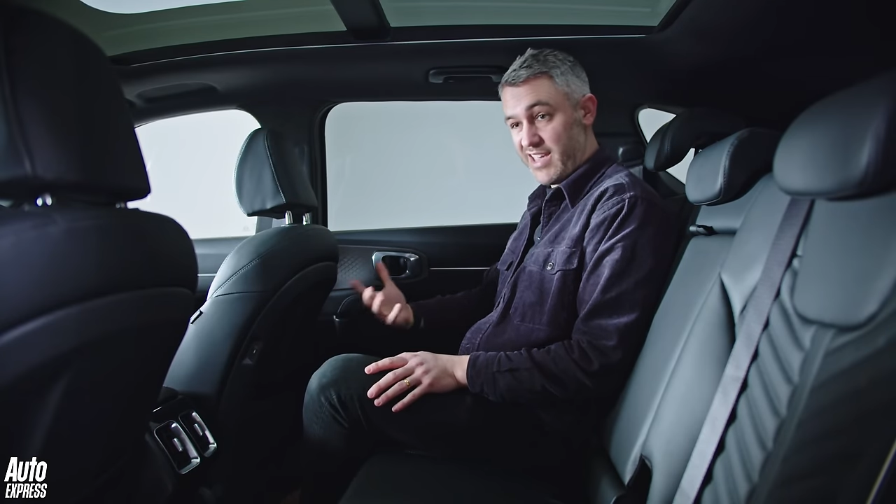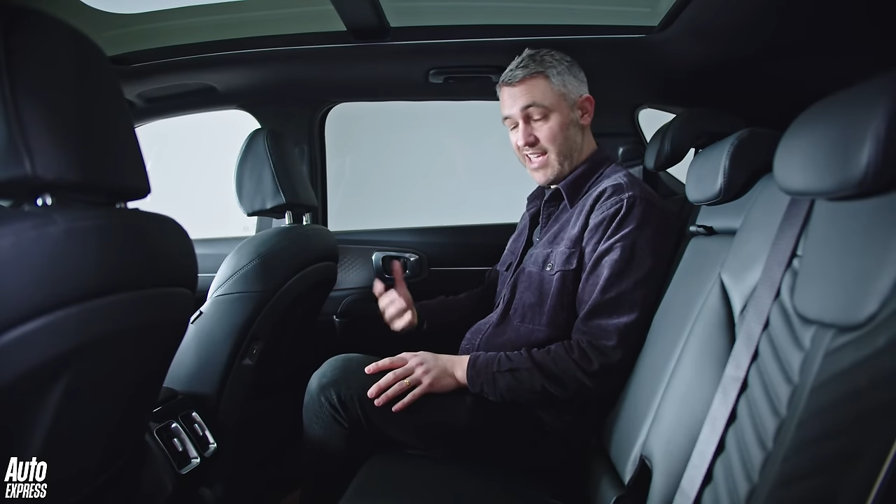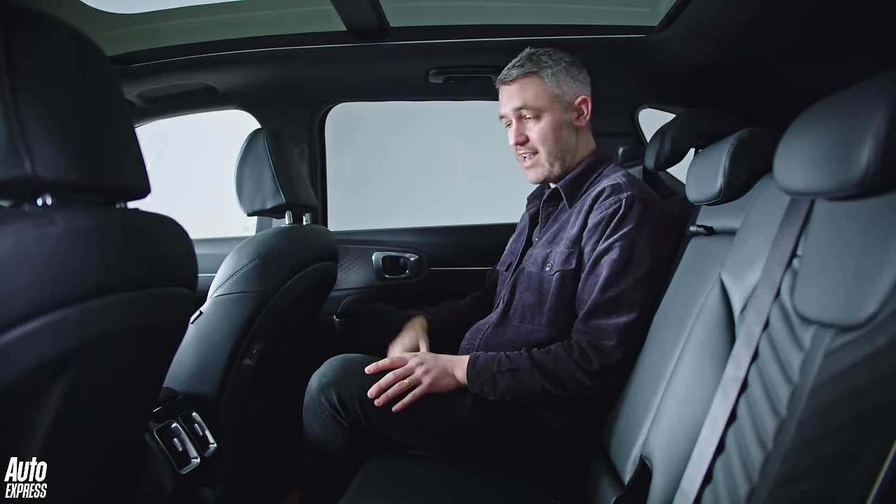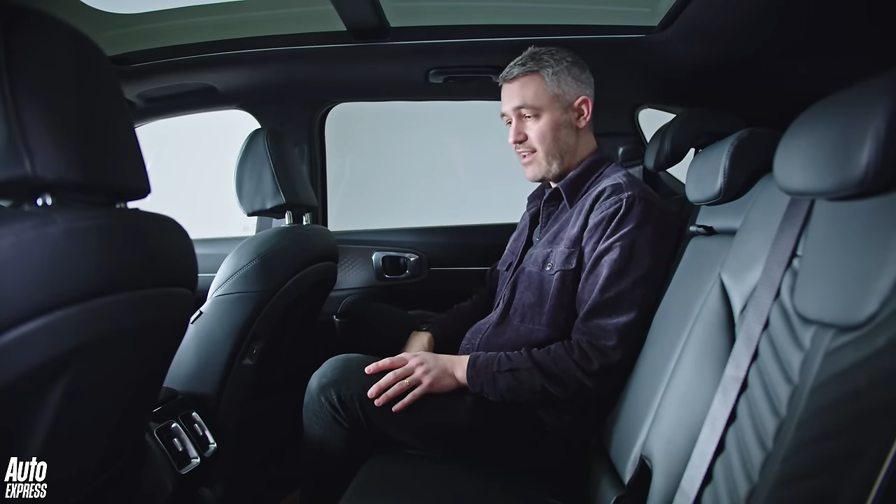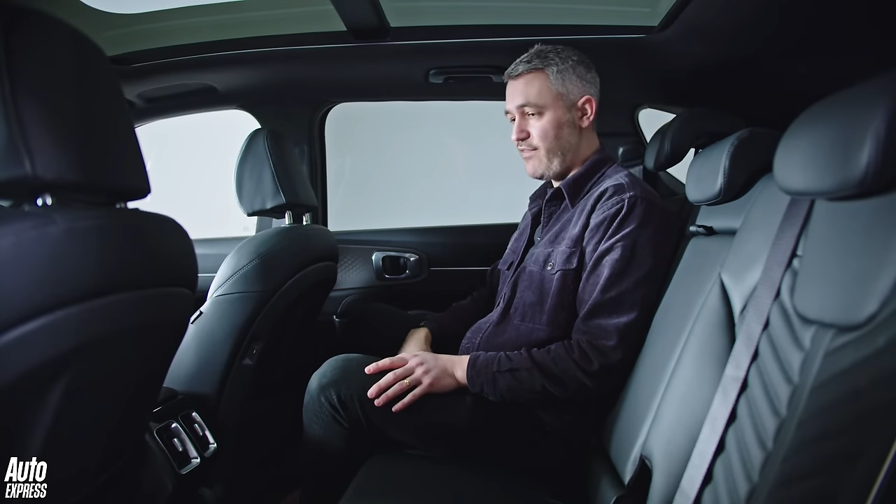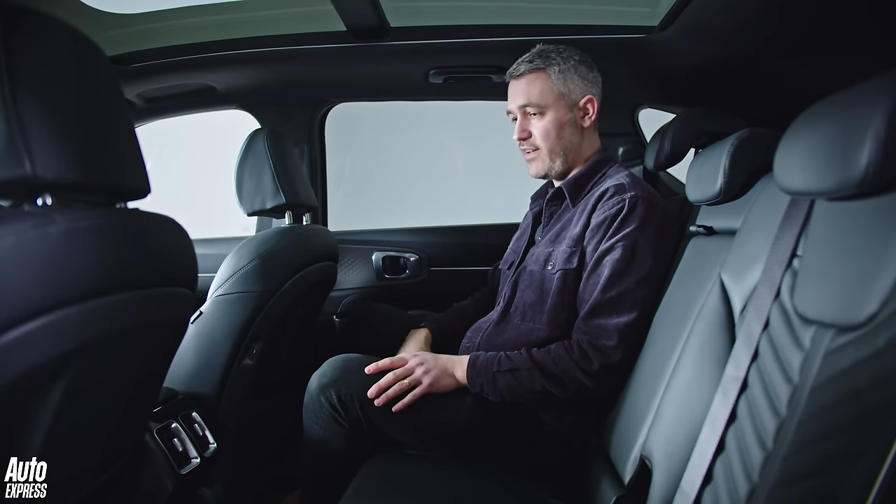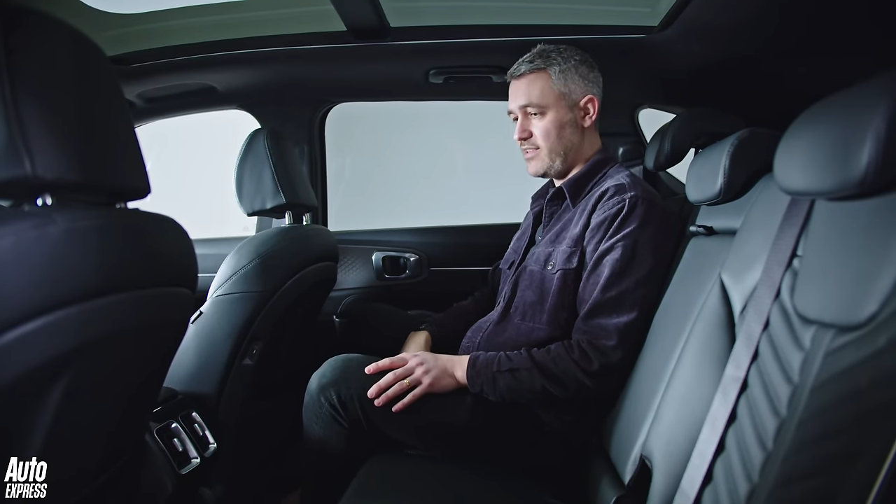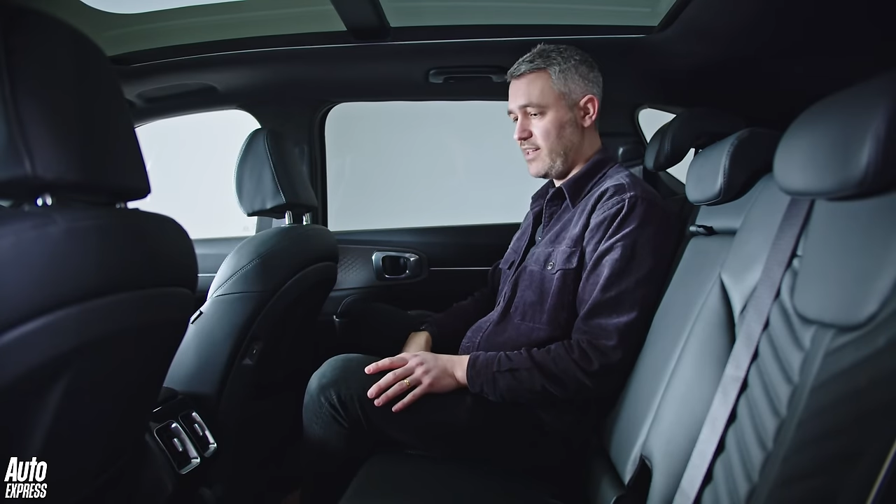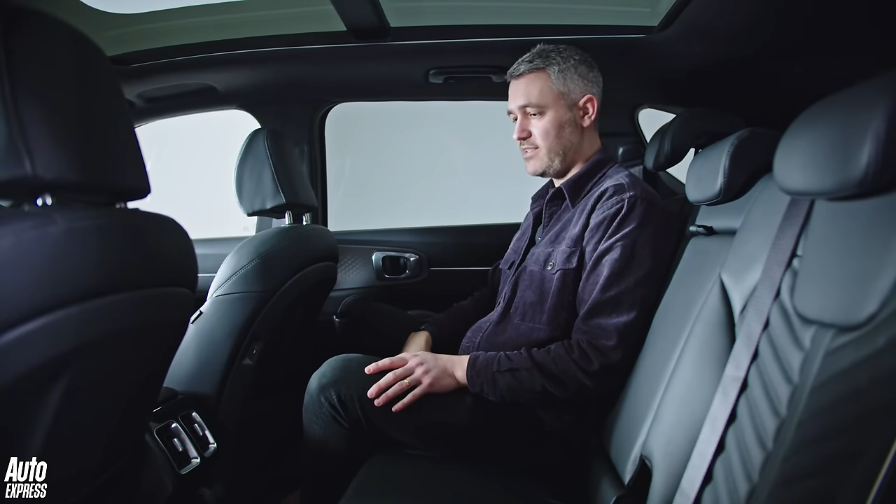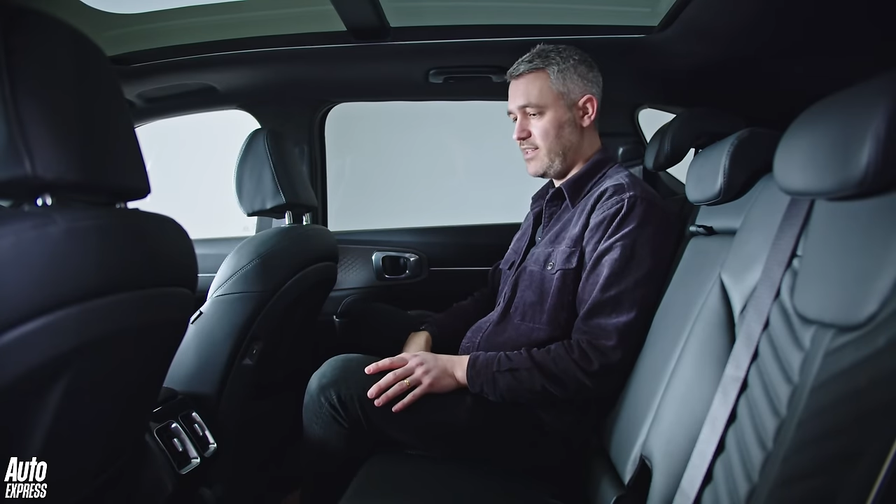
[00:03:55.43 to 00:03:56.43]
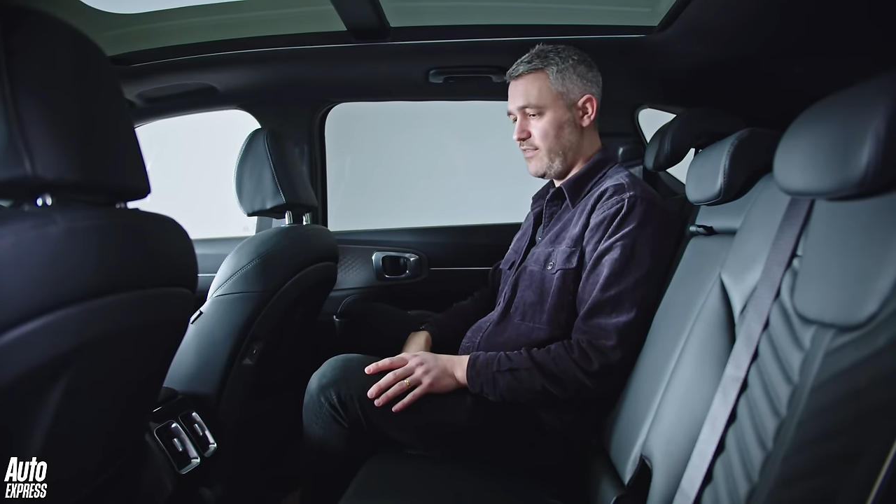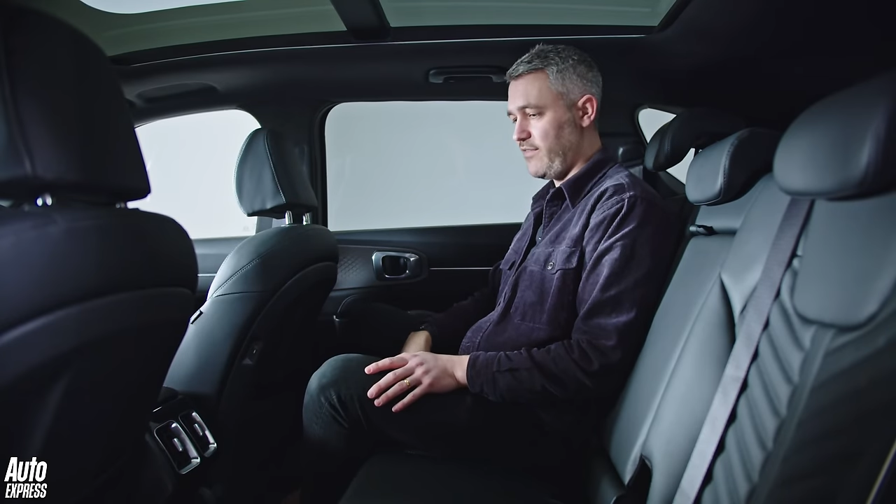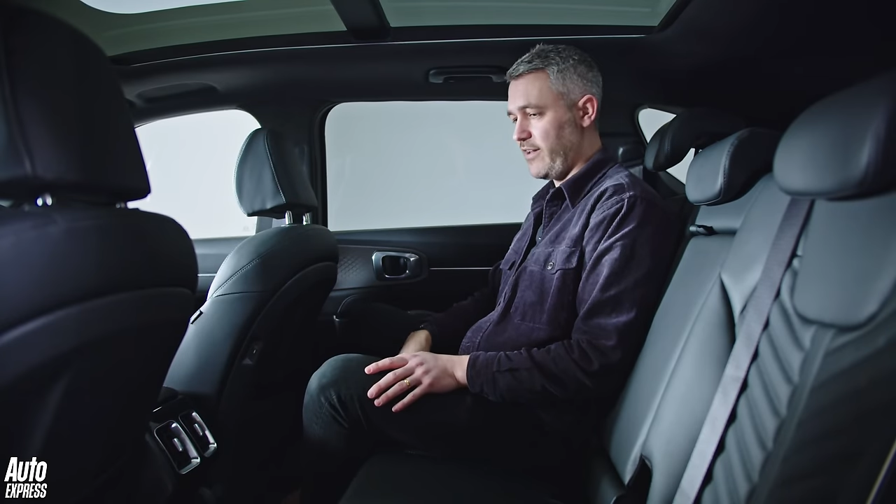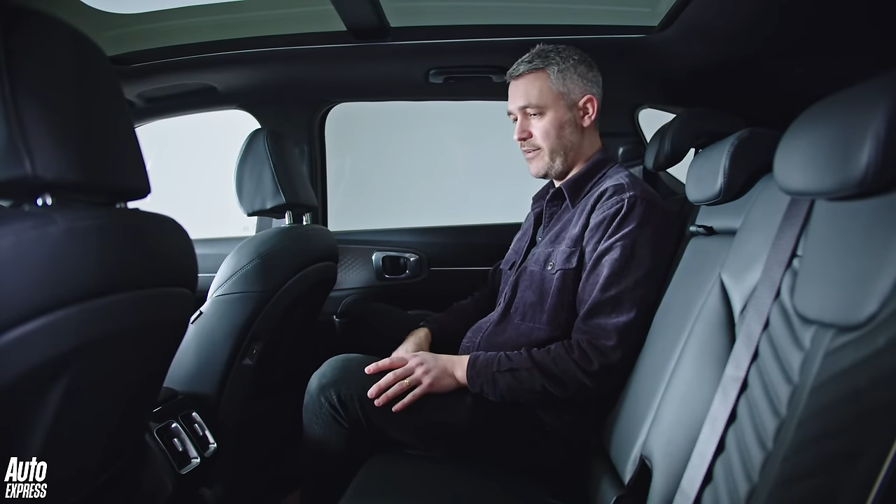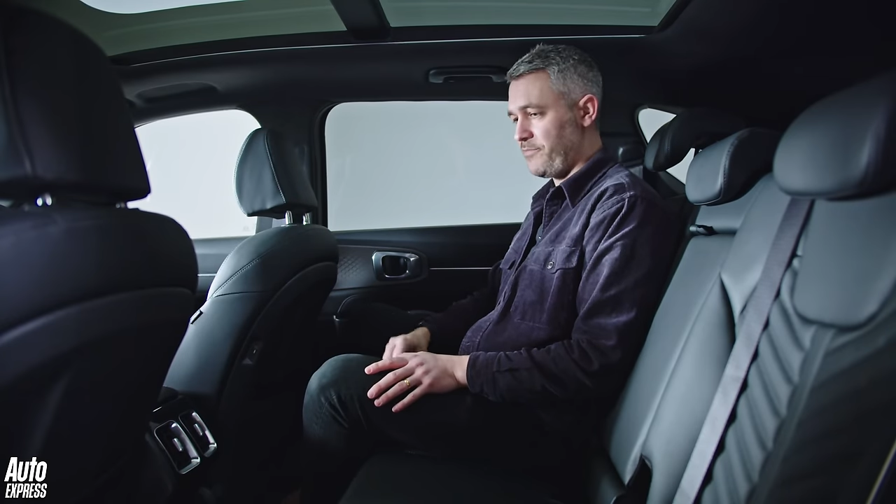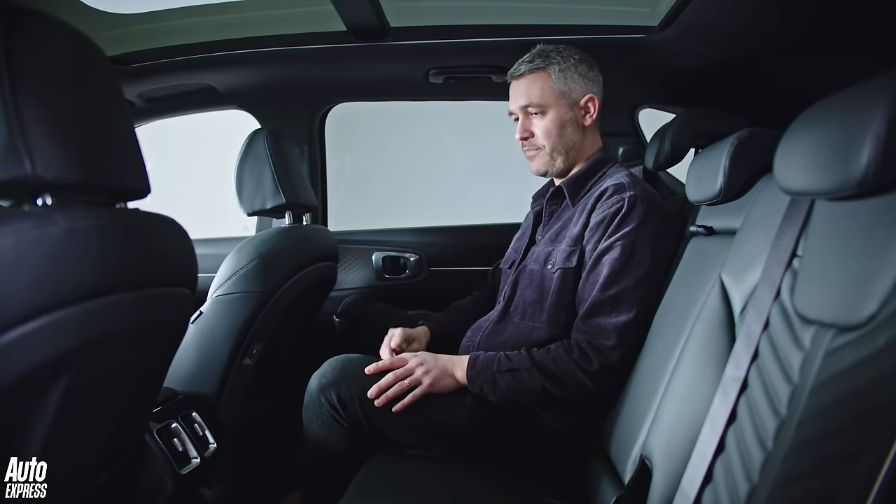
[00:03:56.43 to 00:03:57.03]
Again, fantastic for,